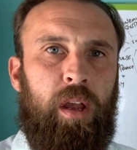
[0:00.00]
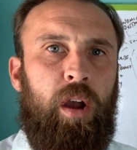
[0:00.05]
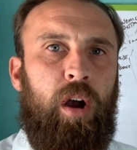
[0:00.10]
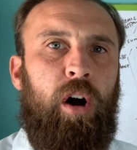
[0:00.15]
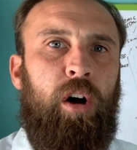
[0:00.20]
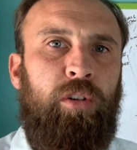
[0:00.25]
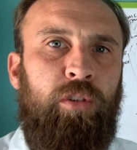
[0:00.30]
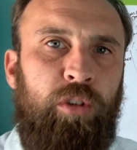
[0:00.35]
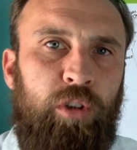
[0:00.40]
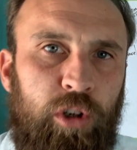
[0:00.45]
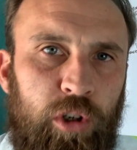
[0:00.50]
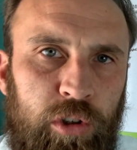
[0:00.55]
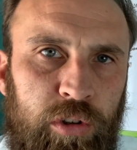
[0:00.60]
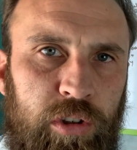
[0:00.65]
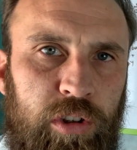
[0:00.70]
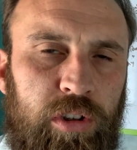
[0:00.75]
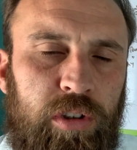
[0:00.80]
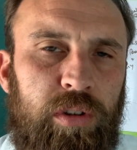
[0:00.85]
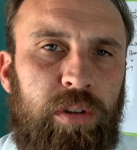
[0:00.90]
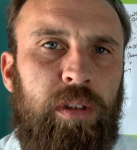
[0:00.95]
on
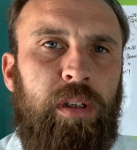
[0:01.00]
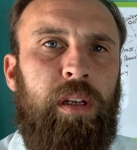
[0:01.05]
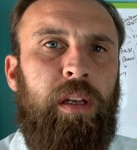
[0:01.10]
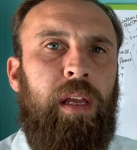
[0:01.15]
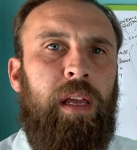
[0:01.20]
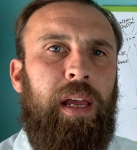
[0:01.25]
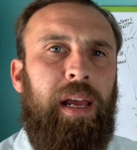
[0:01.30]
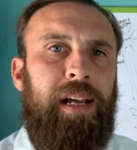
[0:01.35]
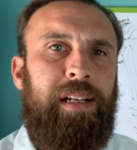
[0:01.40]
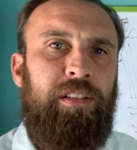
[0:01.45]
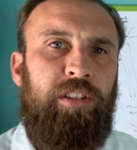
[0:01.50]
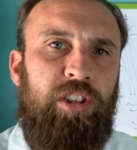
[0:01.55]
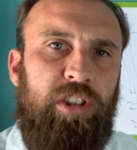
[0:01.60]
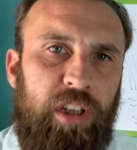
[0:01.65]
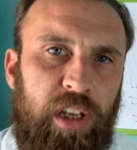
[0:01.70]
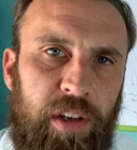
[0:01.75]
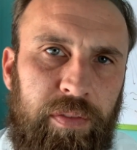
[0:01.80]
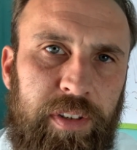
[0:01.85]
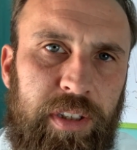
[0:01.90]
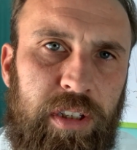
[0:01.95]
goods and
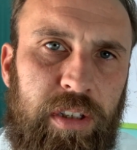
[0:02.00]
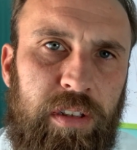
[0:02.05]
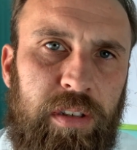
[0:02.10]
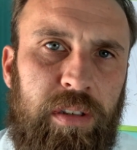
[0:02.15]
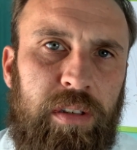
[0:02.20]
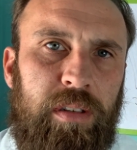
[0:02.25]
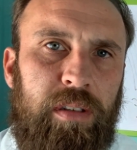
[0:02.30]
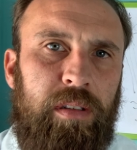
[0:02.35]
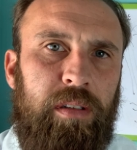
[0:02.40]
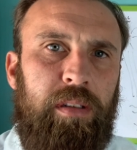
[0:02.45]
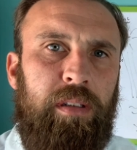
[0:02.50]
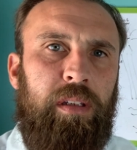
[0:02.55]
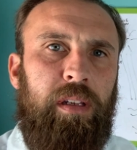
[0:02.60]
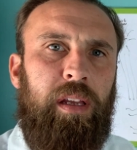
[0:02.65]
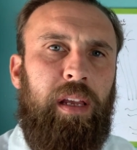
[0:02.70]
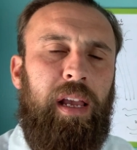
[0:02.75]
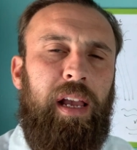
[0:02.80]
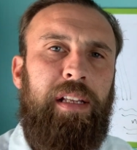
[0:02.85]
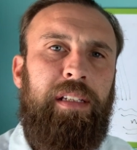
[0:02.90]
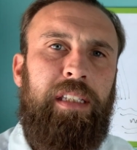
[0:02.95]
services
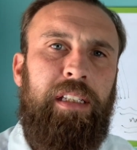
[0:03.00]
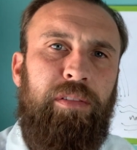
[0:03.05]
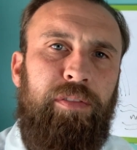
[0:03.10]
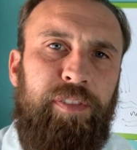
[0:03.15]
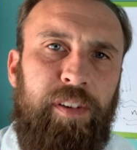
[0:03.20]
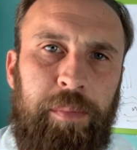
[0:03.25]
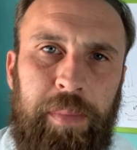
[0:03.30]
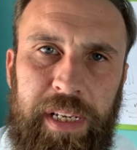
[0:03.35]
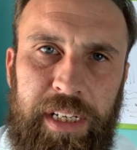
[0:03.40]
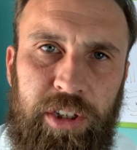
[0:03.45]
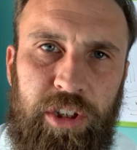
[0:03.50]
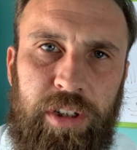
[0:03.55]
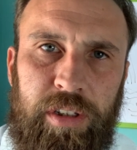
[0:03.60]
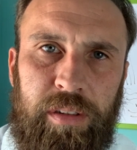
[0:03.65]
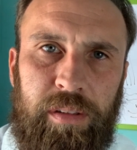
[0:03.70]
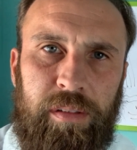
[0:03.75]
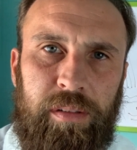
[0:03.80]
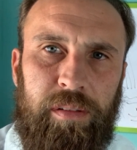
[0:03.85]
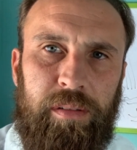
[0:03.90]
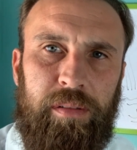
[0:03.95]
and
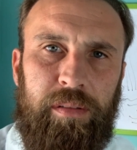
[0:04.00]
information.